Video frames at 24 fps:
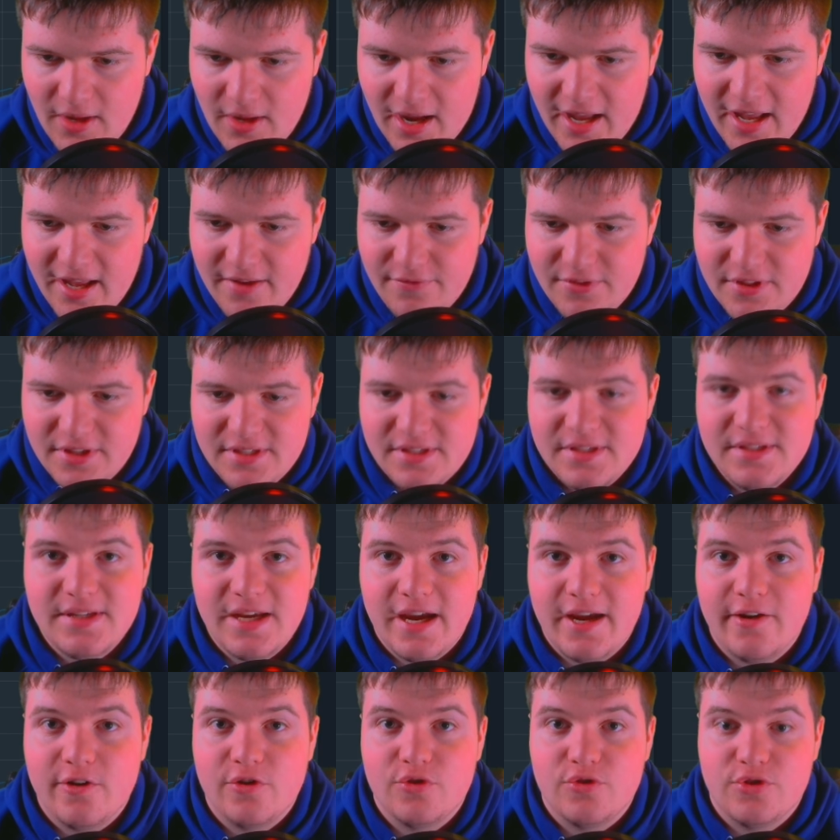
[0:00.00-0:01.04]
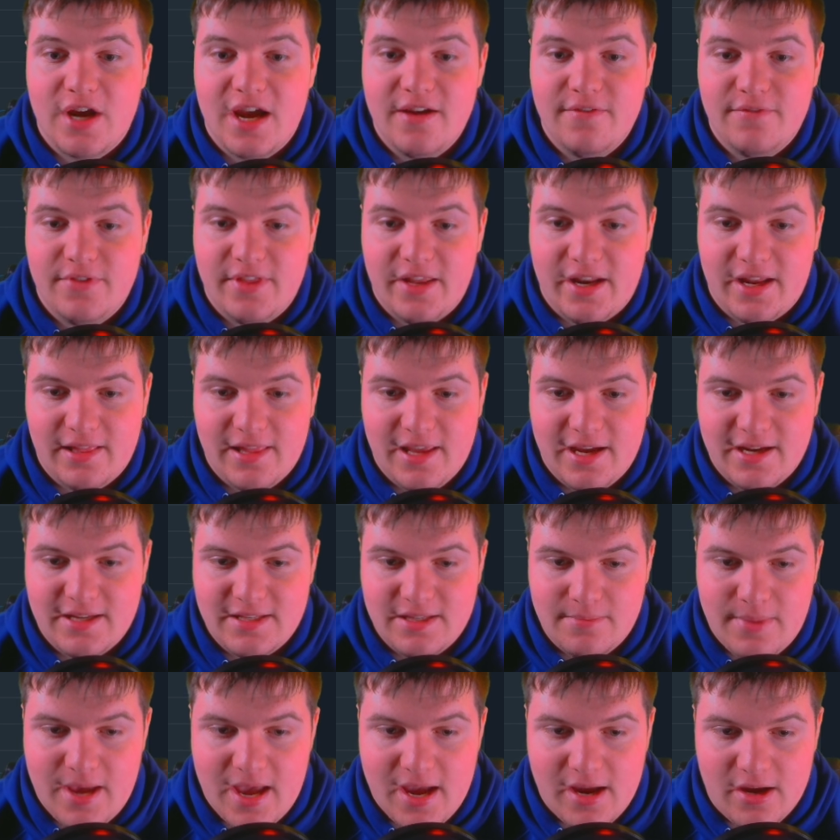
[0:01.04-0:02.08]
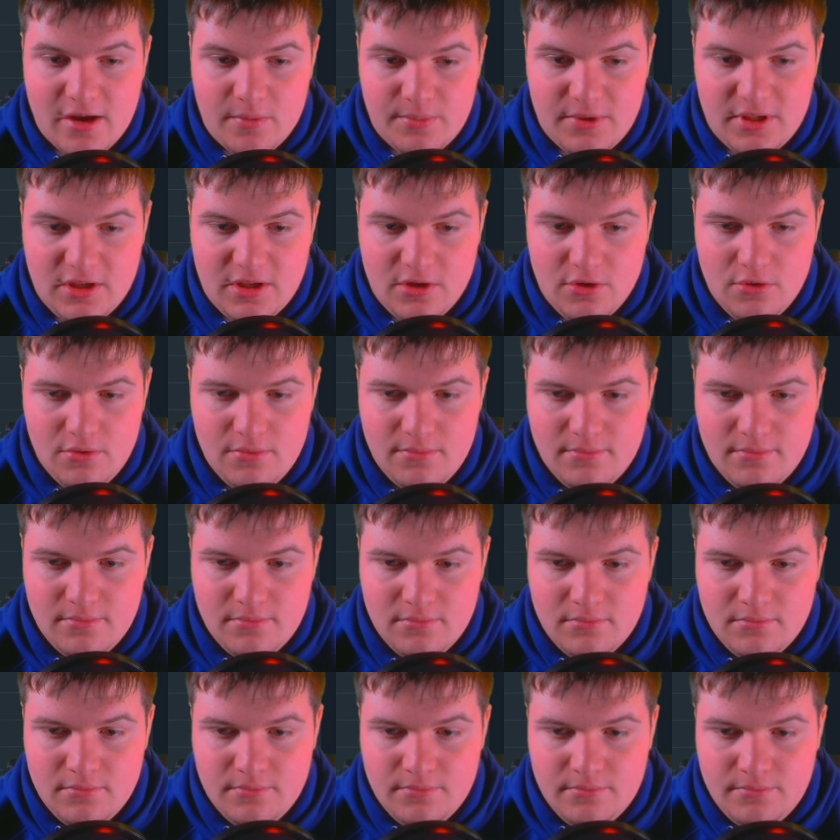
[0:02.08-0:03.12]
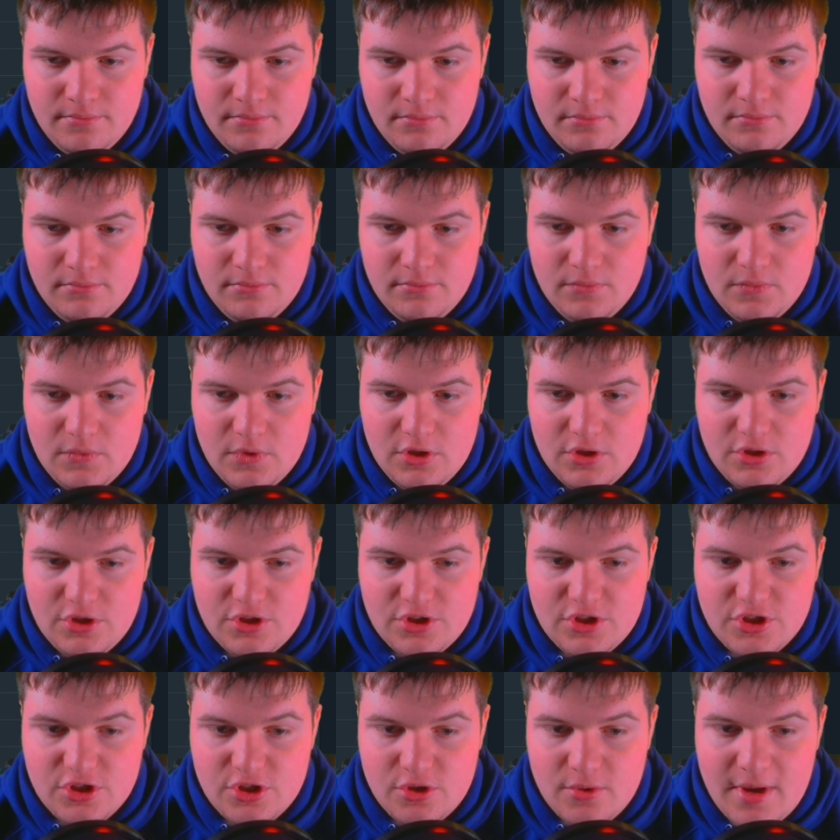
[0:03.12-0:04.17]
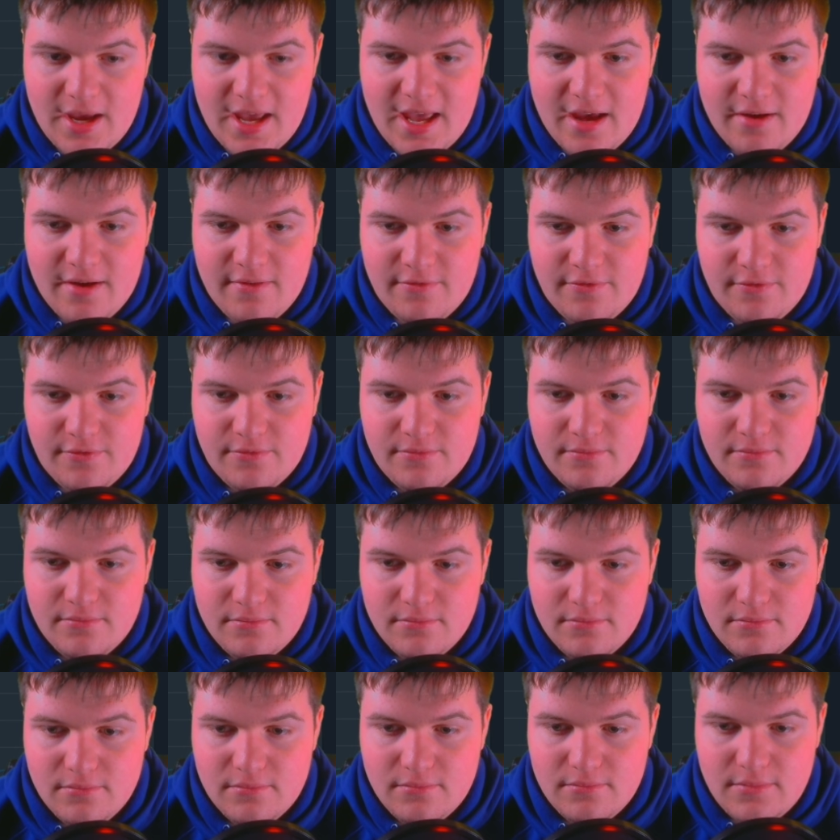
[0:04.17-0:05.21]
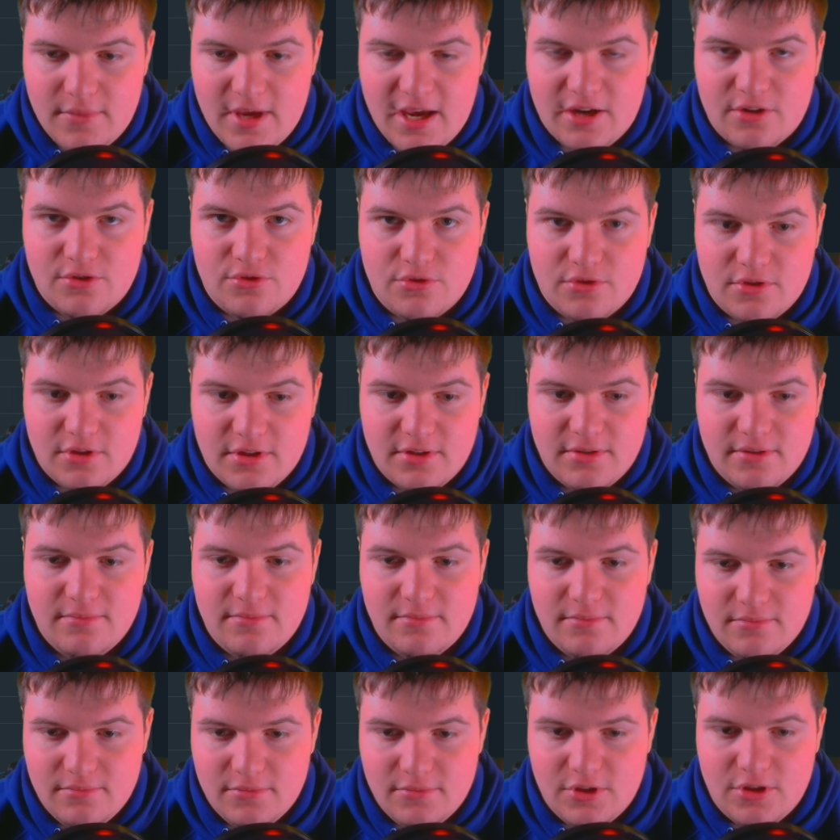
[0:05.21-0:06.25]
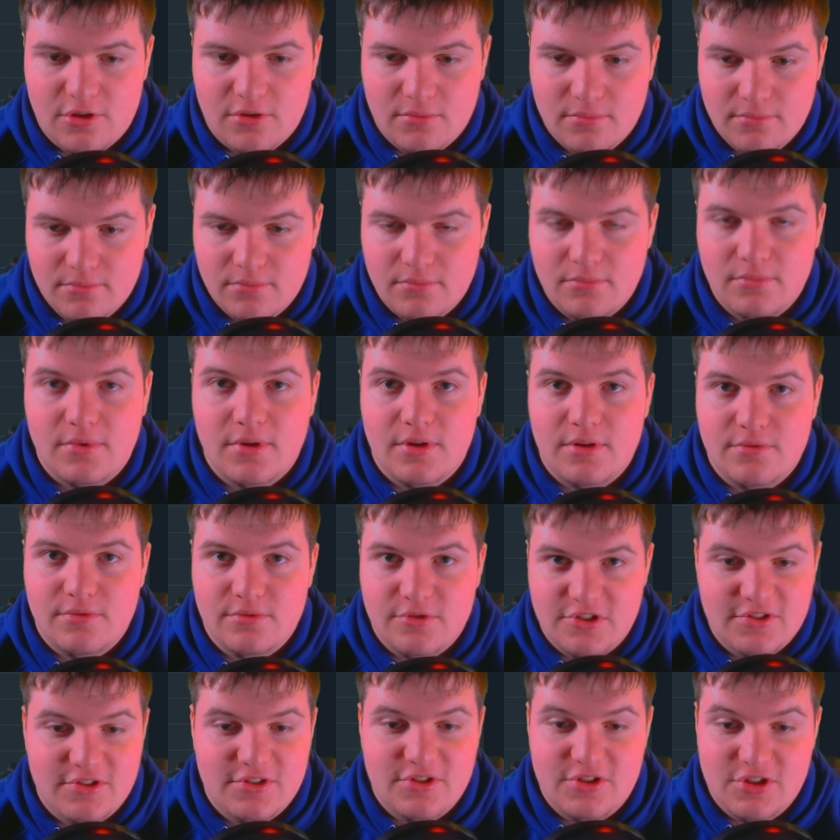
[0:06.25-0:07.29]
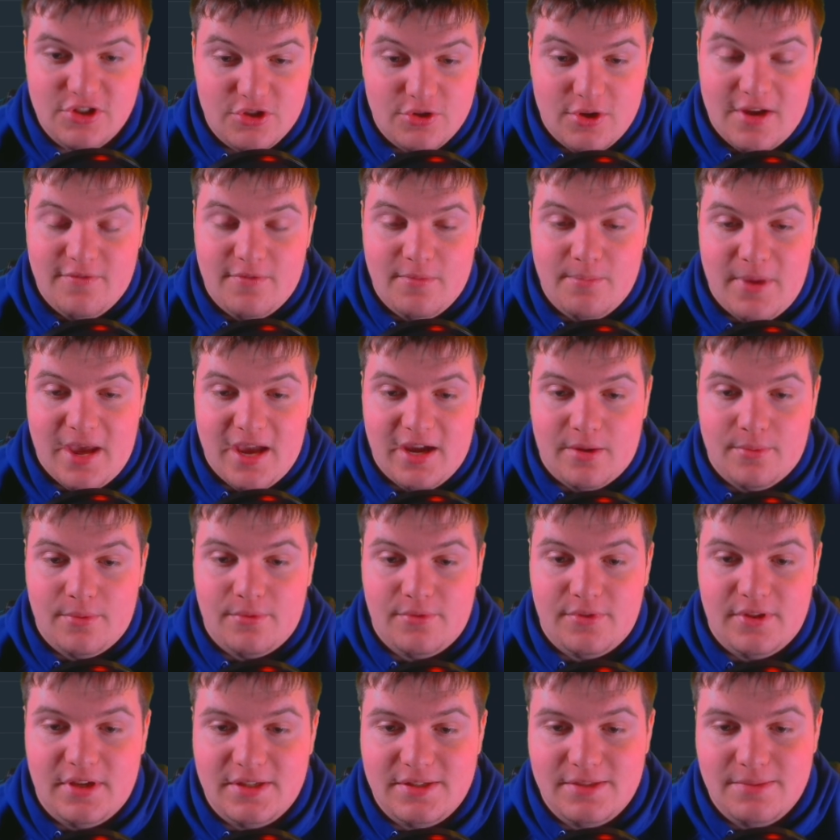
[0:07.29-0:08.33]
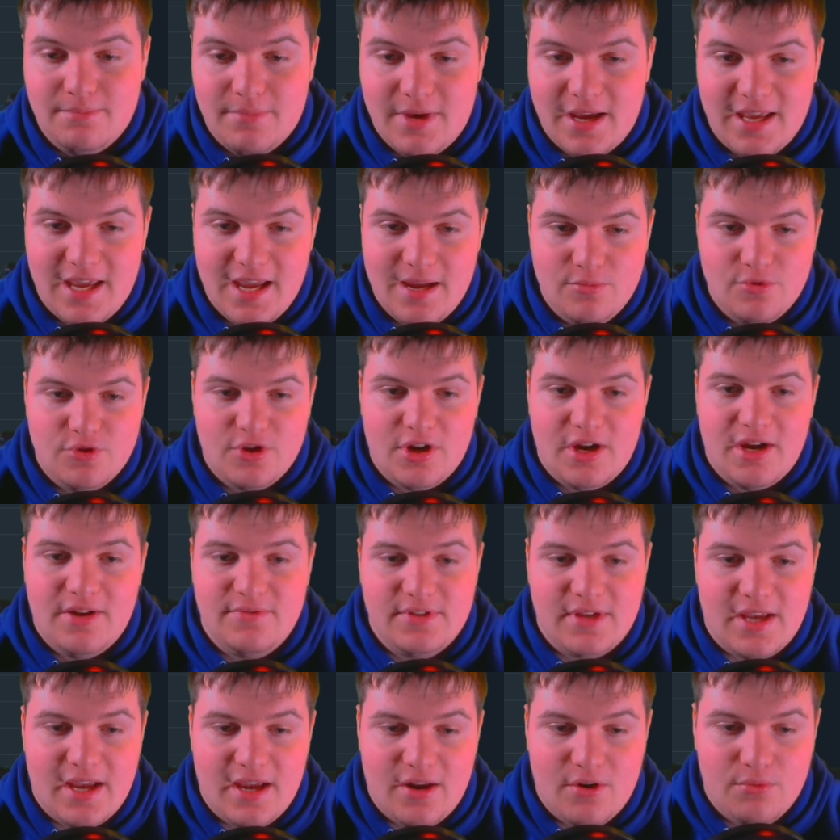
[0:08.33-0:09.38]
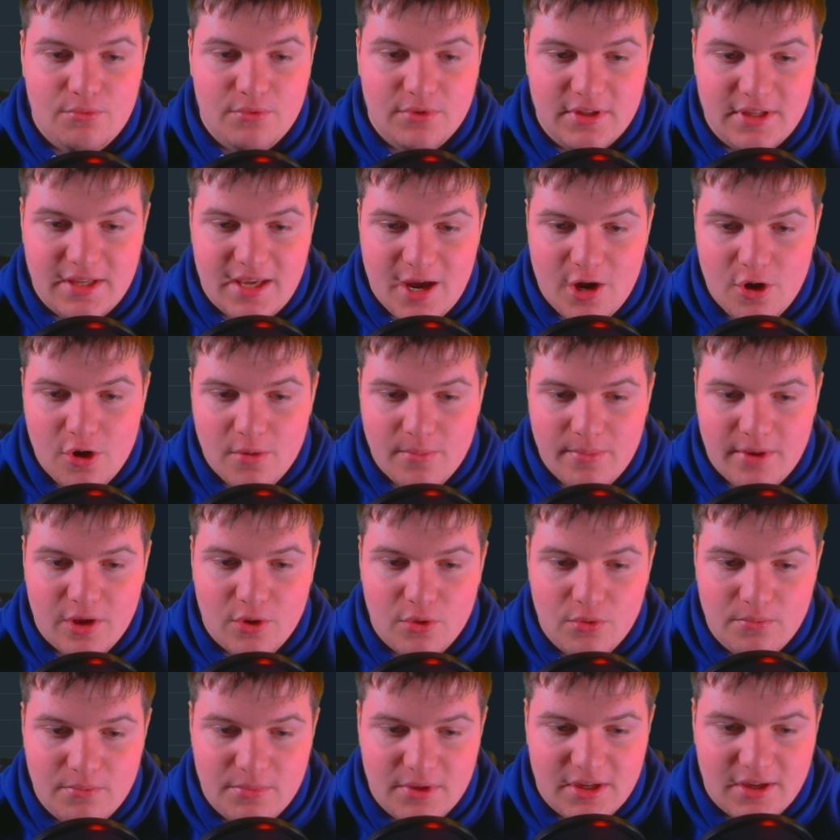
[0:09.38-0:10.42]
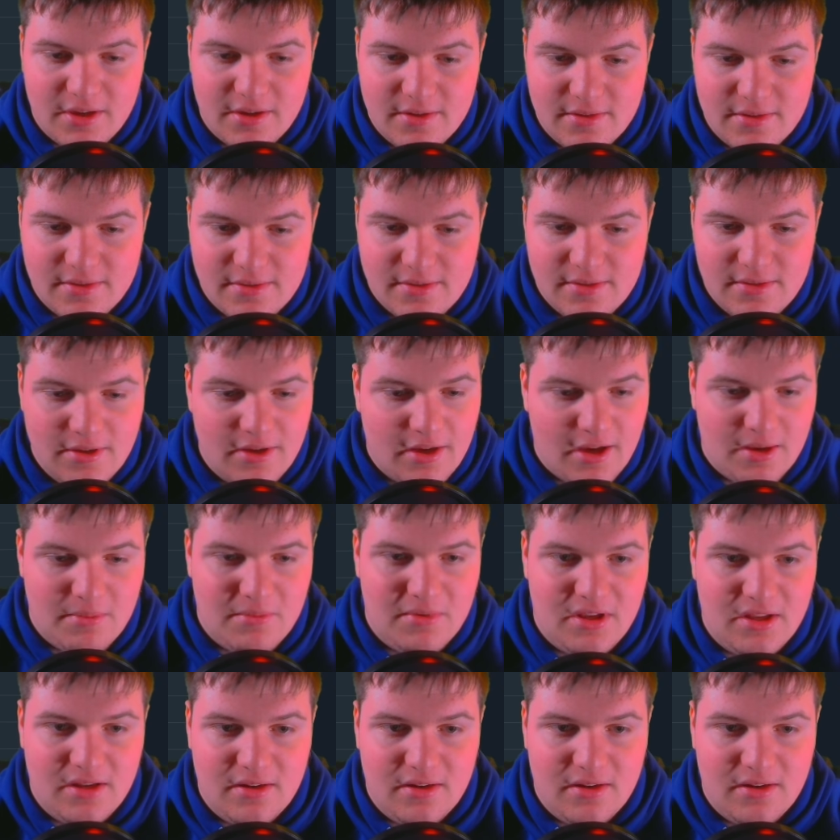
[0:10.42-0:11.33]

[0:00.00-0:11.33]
this entire drive that I'd like to back up here, just so I have extra, just so I have a backup of things. My game drives I don't really care about, because I